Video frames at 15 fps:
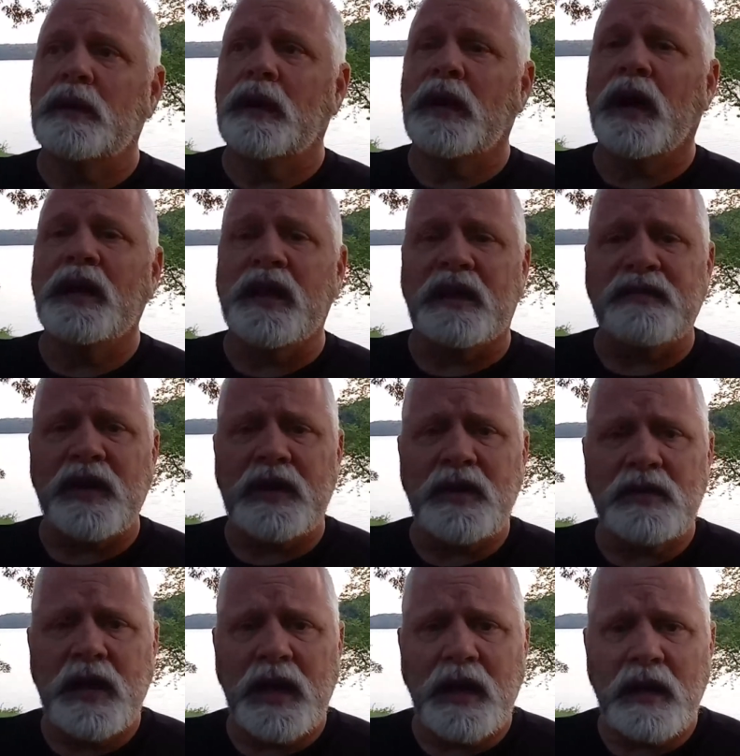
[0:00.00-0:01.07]
Aleph, Hey,
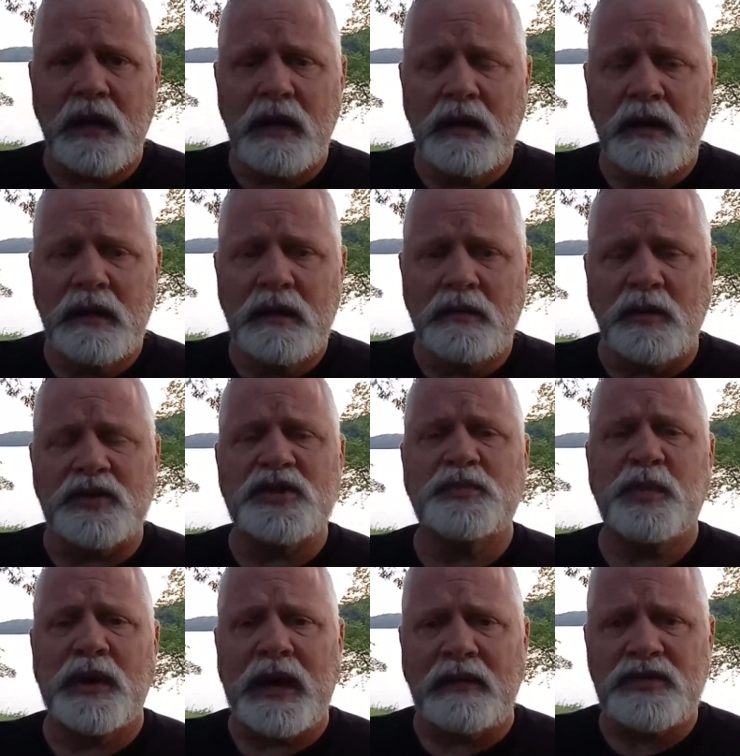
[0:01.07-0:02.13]
Yod, Hey, which is
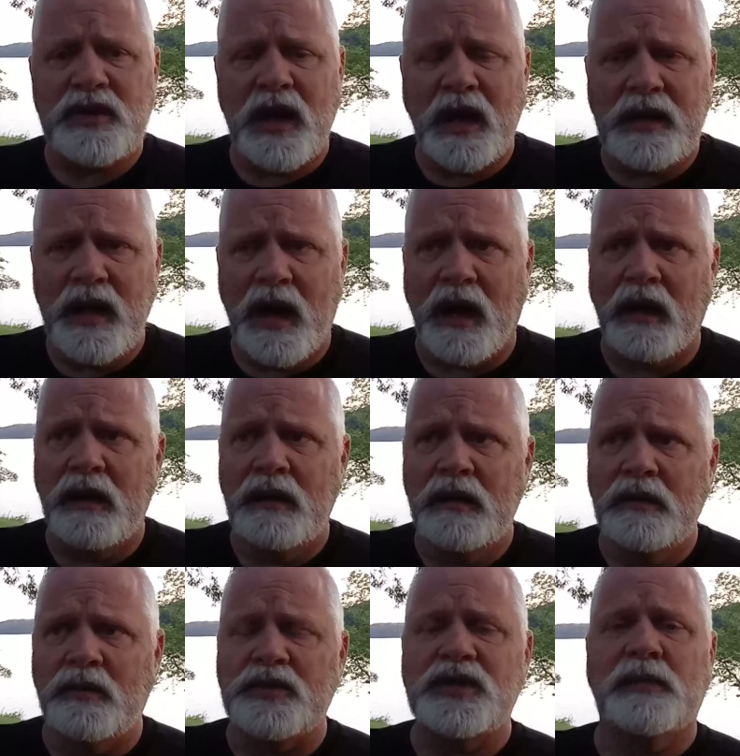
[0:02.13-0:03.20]
pronounced HAYAH,
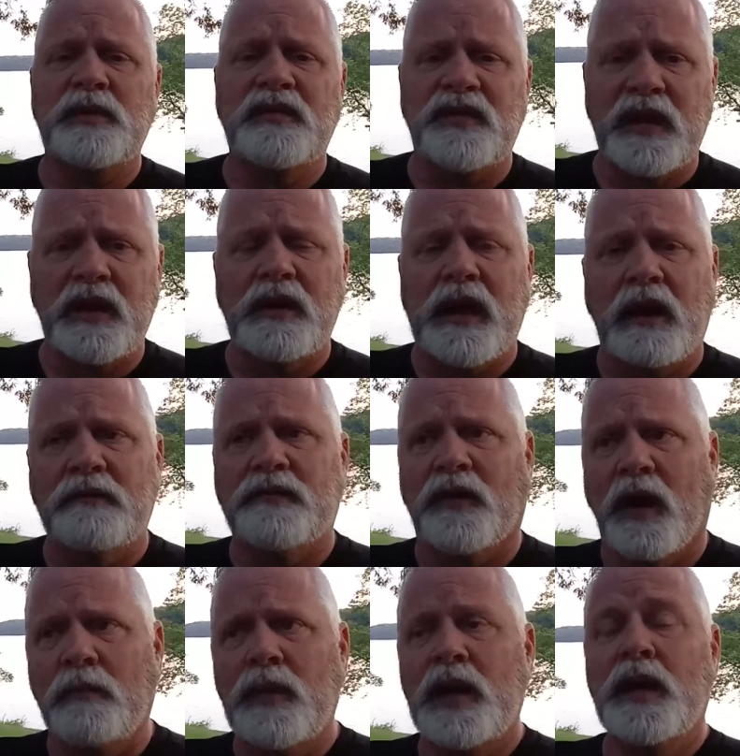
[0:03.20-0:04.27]
which can be figured out
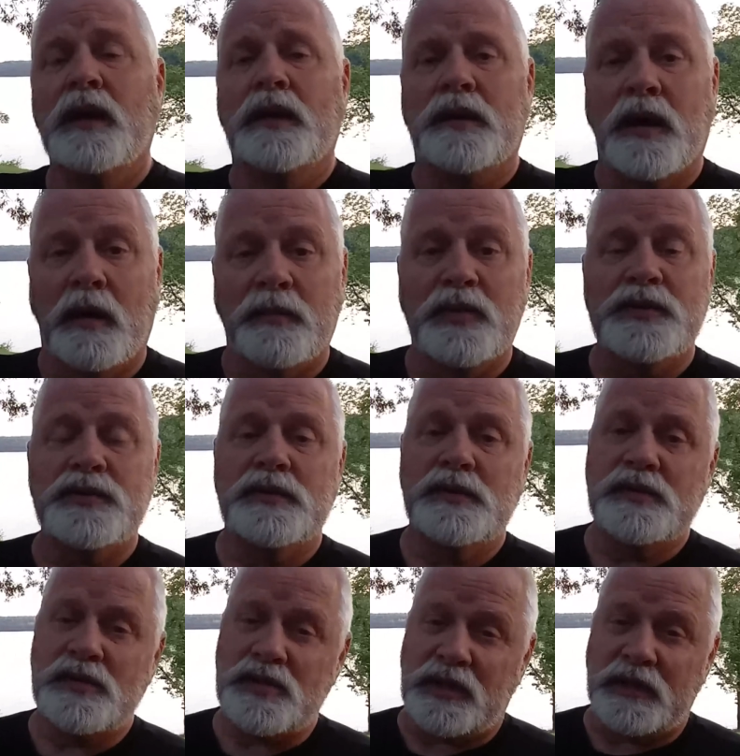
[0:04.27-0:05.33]
from Numbers
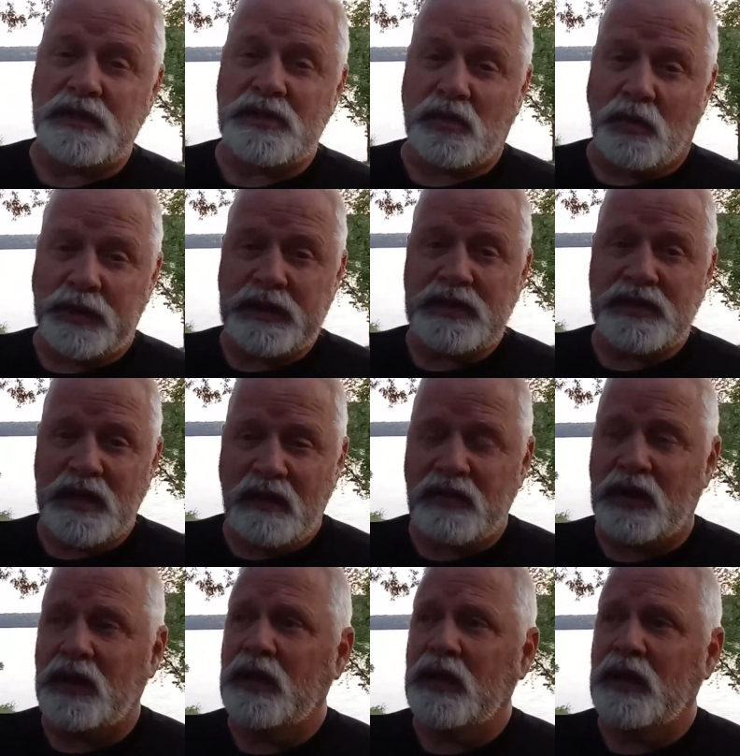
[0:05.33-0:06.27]
6:27.